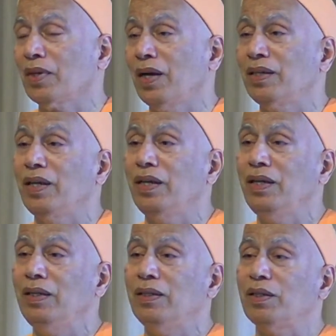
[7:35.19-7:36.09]
and
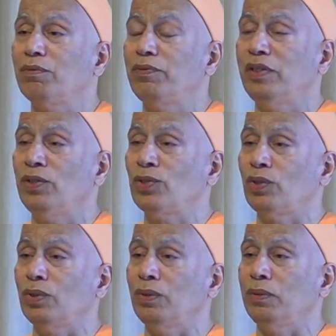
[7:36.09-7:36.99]
he refers
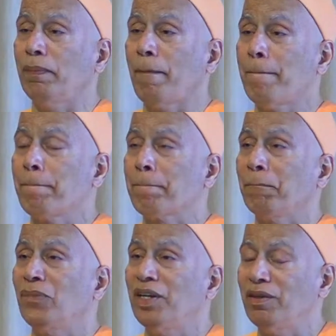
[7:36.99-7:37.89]
to
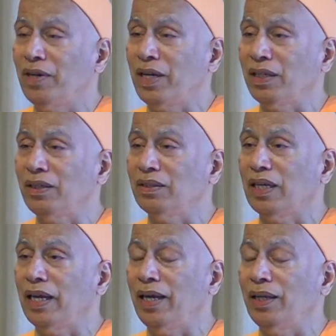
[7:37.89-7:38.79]
the divine
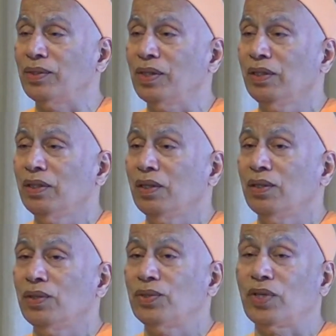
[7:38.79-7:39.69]
as
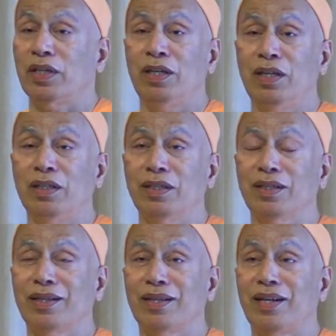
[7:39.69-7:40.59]
Sakala
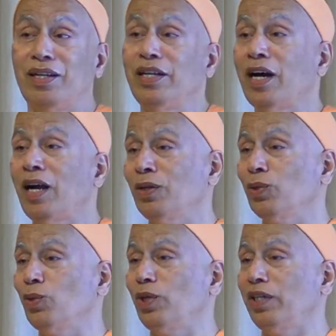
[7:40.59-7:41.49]

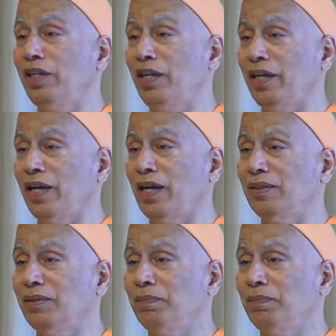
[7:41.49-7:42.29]
Kalyana Guna Nilayaya.